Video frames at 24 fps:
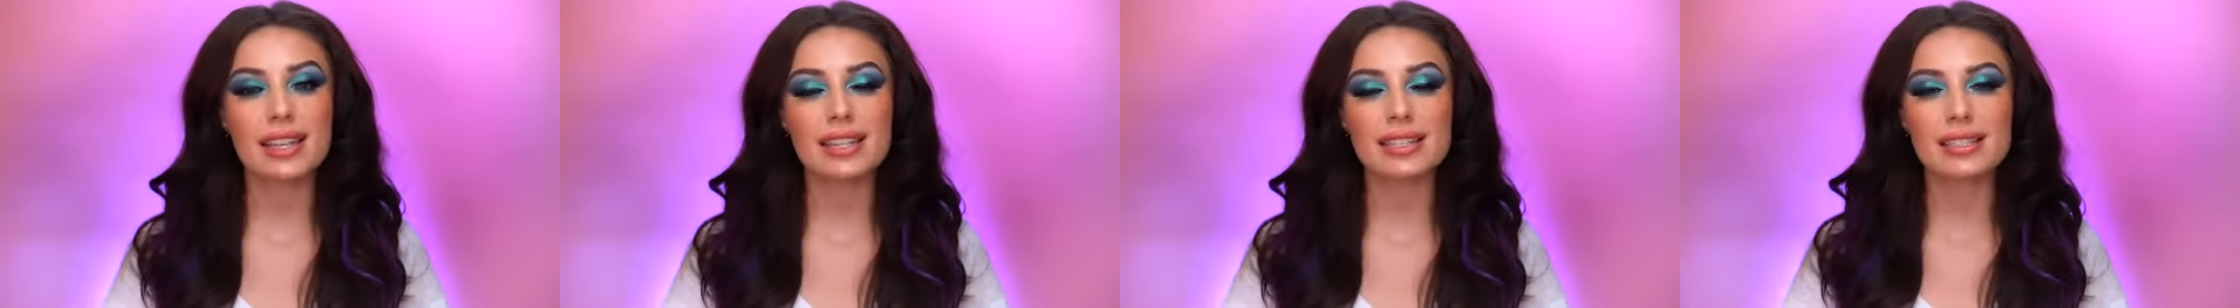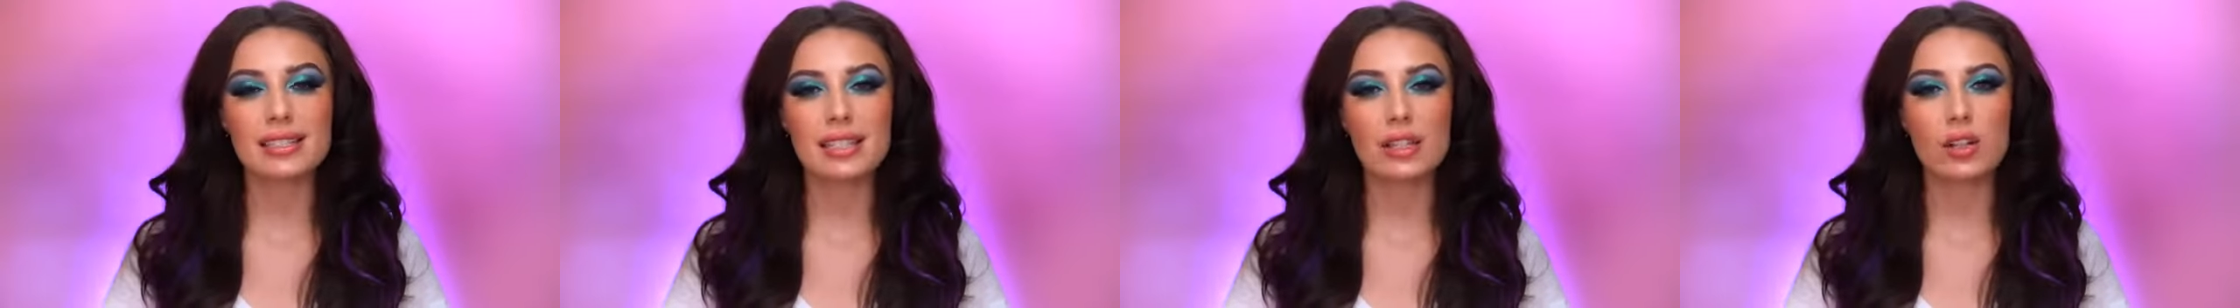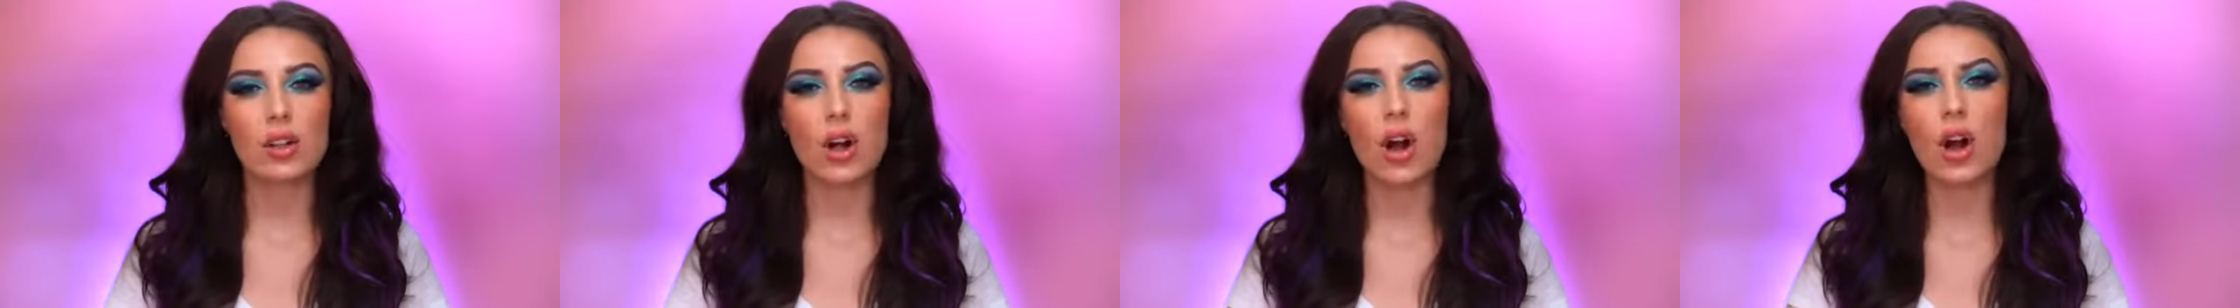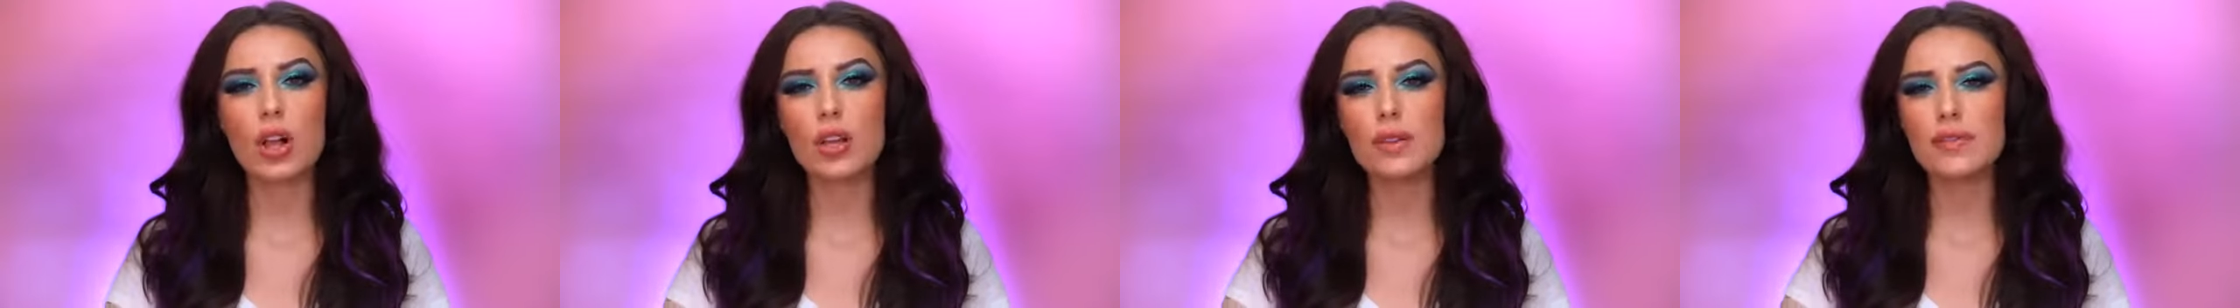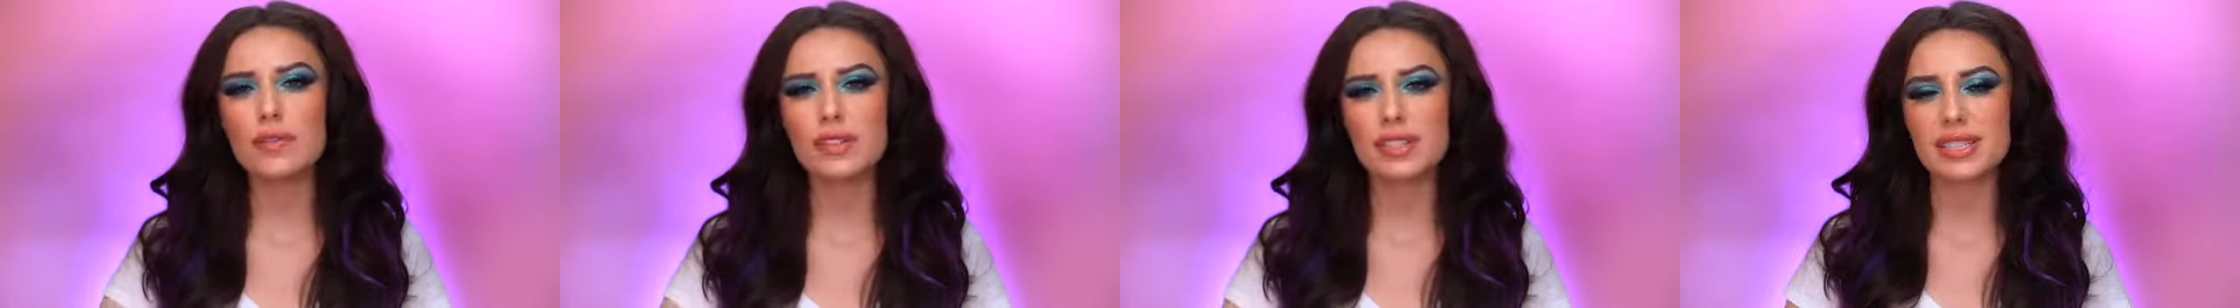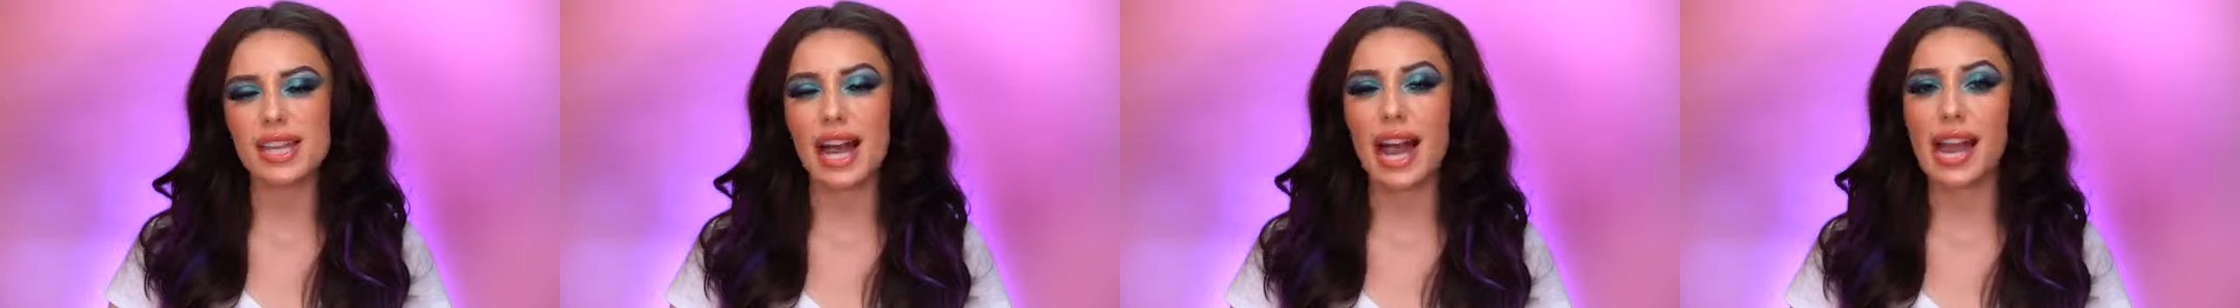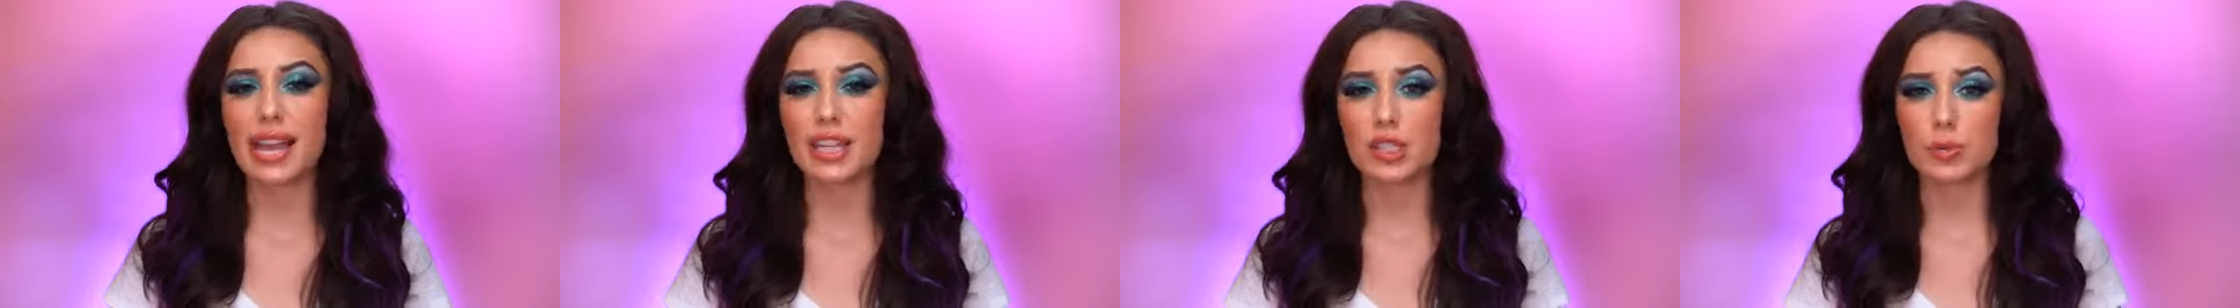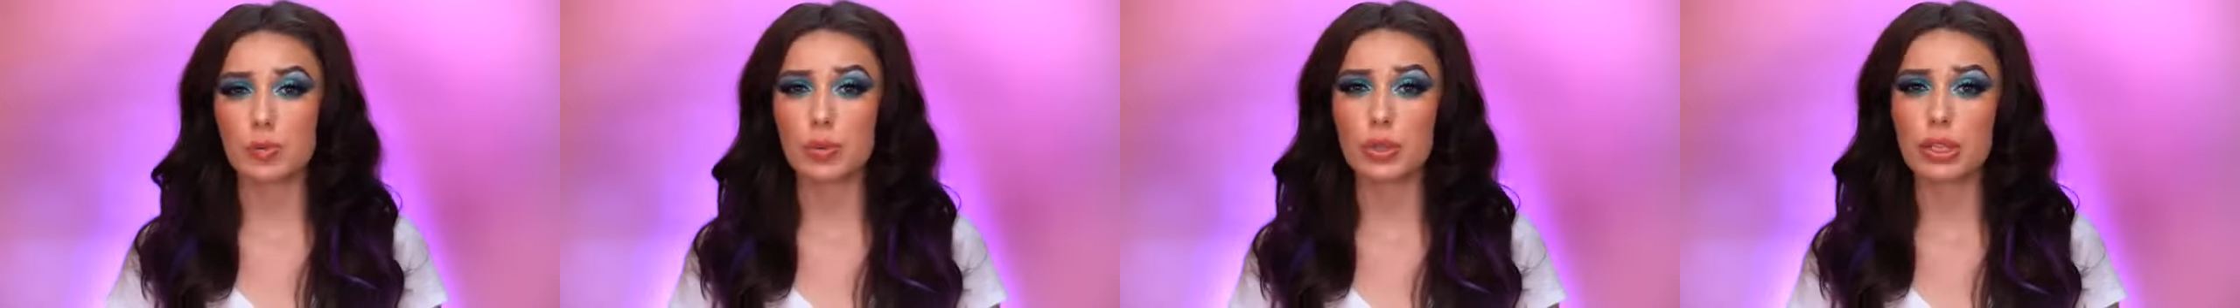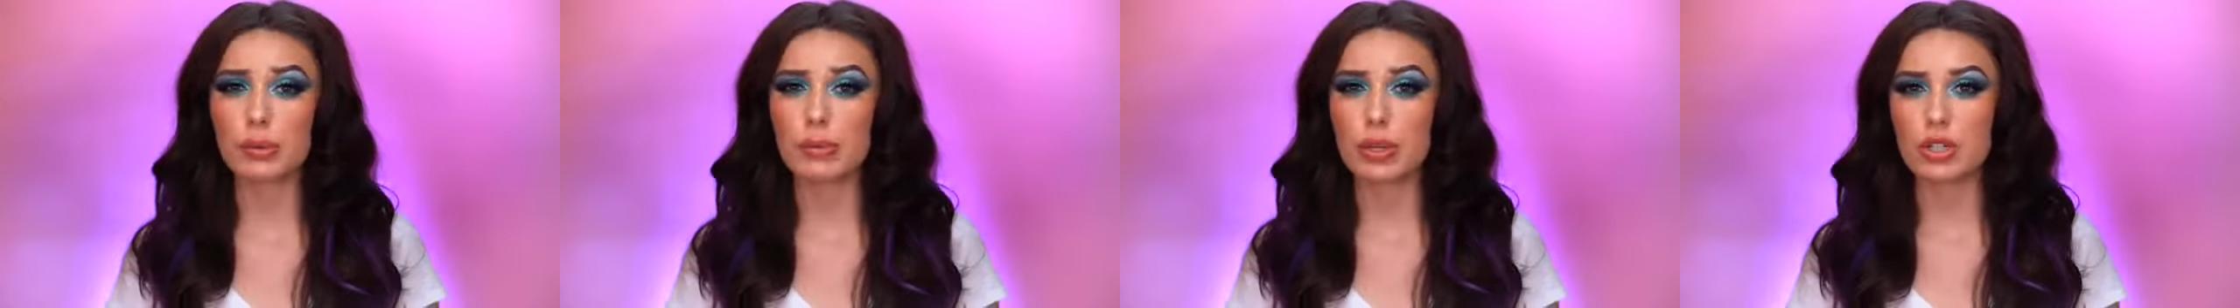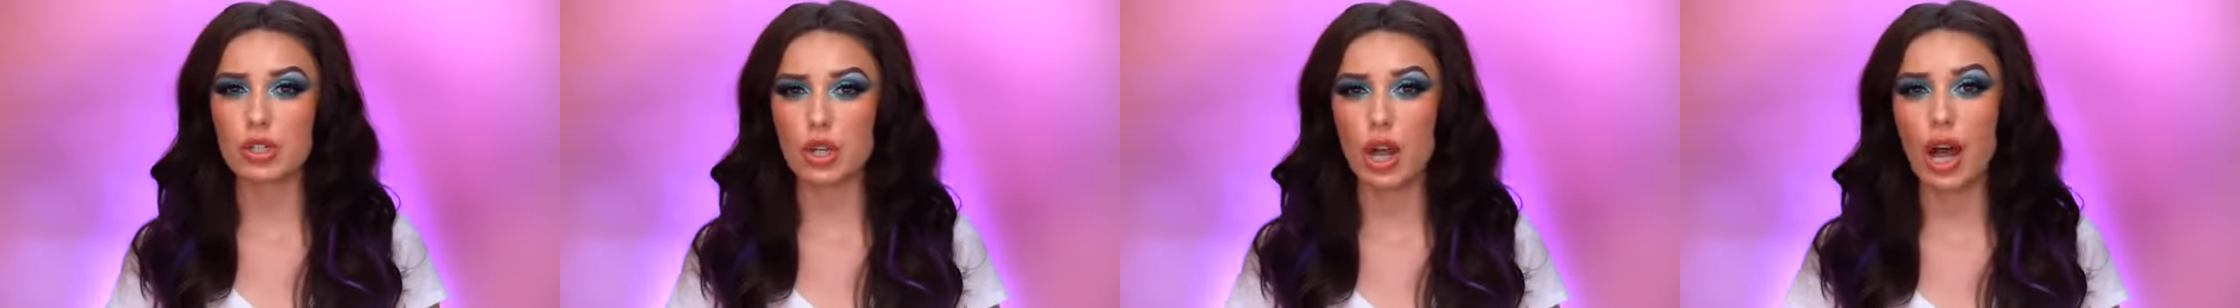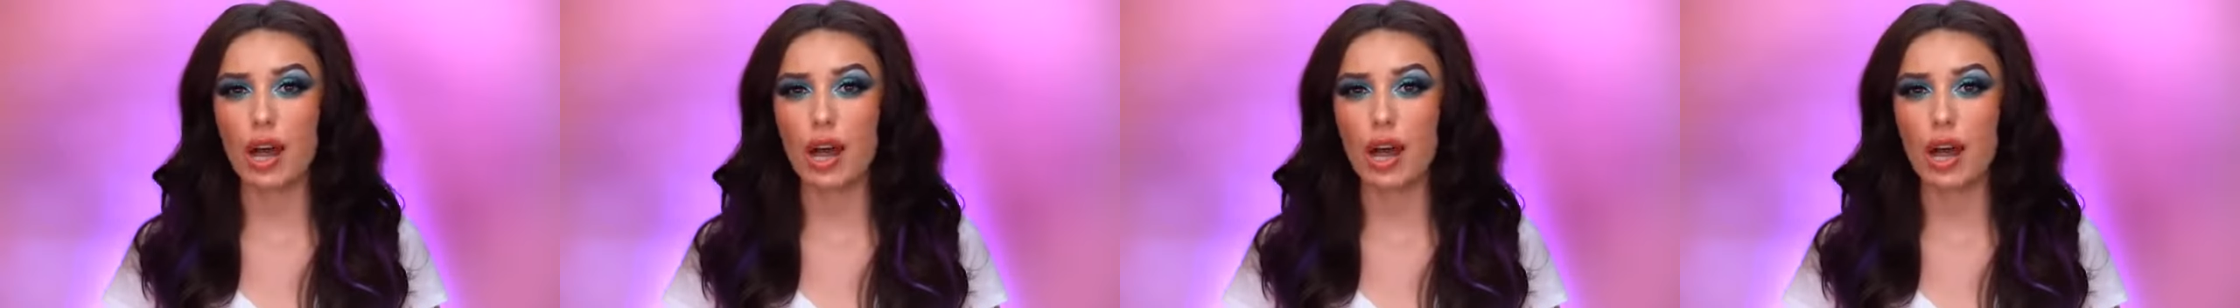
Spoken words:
until all of the dye is pretty much